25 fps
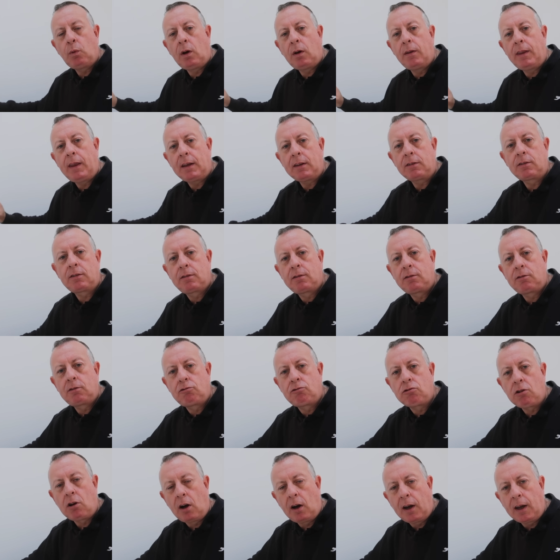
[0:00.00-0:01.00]
While that's
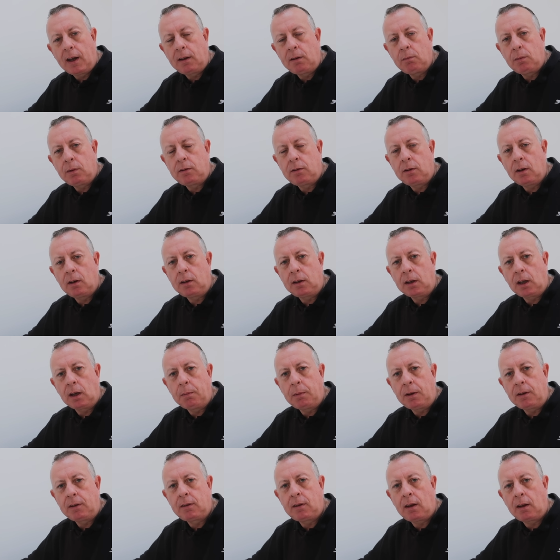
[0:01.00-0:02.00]
drying, which is only
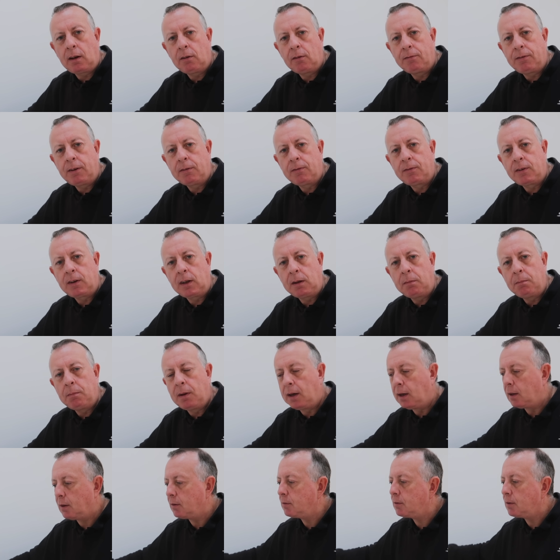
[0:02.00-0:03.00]
going to be 10 or 15
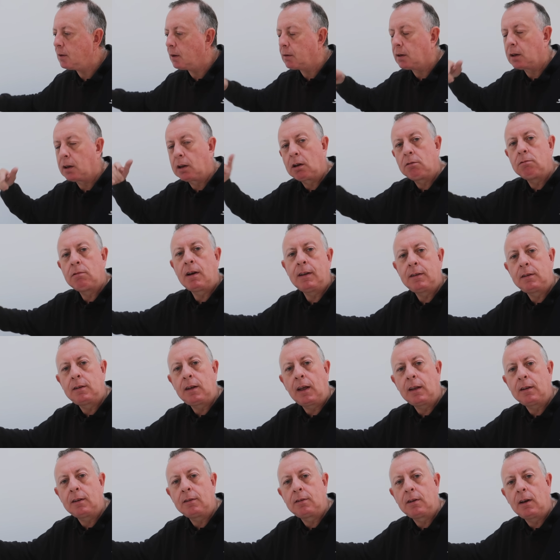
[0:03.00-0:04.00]
minutes, I'm going to go around to
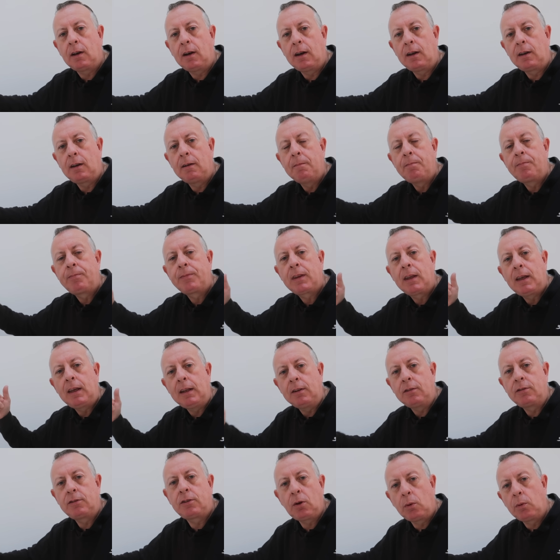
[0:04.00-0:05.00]
the other side,
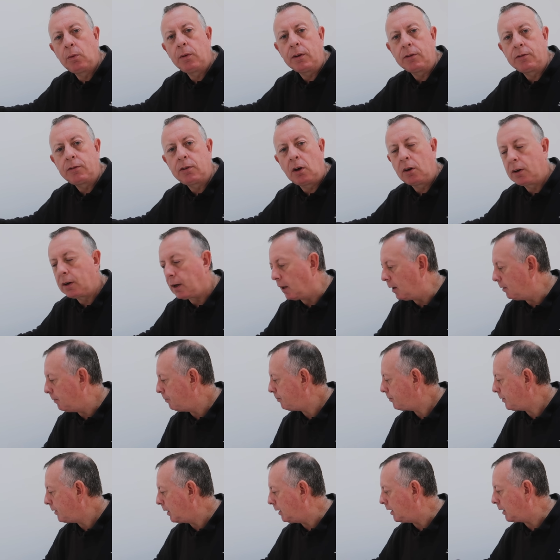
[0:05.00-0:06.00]
install the socket,
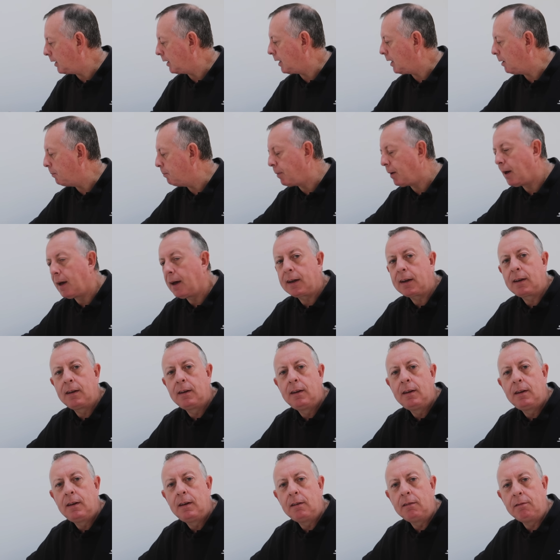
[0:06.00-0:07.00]
and then come back
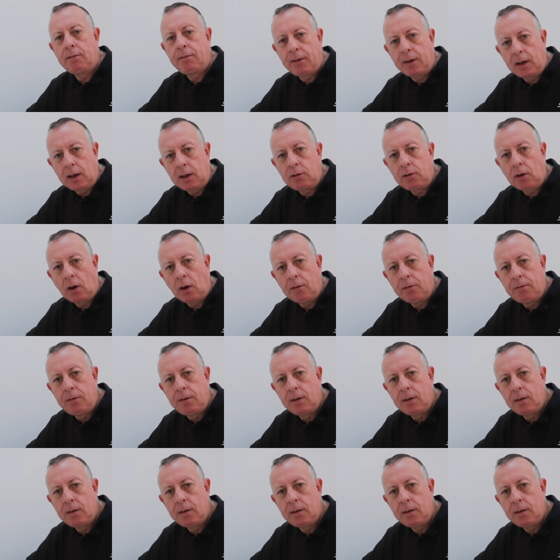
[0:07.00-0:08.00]
and finish off.